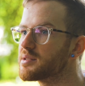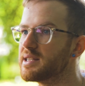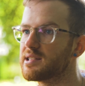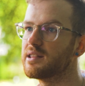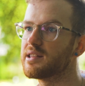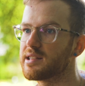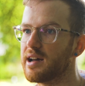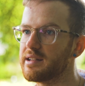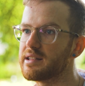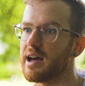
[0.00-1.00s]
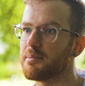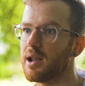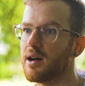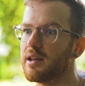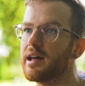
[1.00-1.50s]
that's been synthesized in that
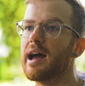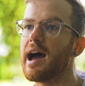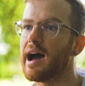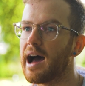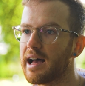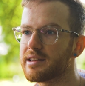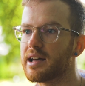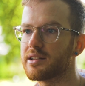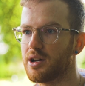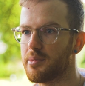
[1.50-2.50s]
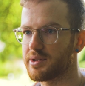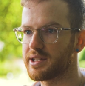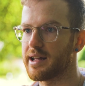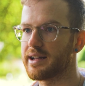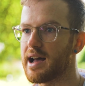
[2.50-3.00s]
plant has that terminal
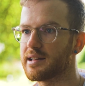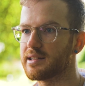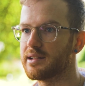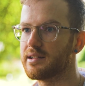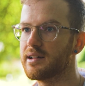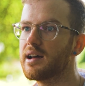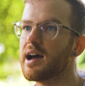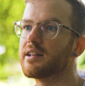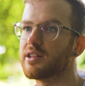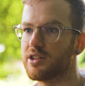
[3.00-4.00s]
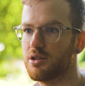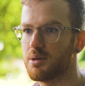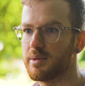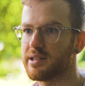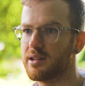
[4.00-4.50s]
sialic acid, and to the
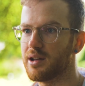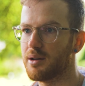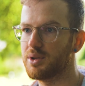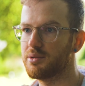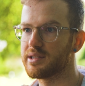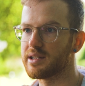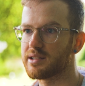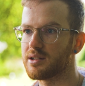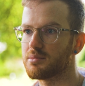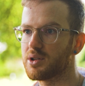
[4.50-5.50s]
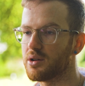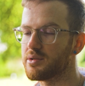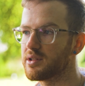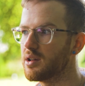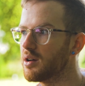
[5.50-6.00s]
human immune system
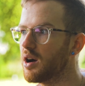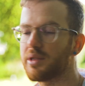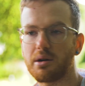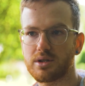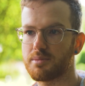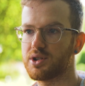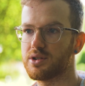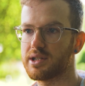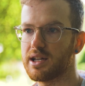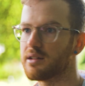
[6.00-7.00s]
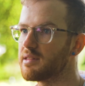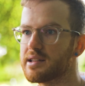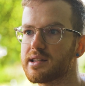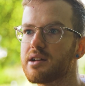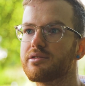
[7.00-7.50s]
goes, oh, that was produced here,
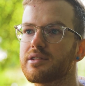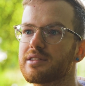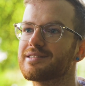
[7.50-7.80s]
that's safe.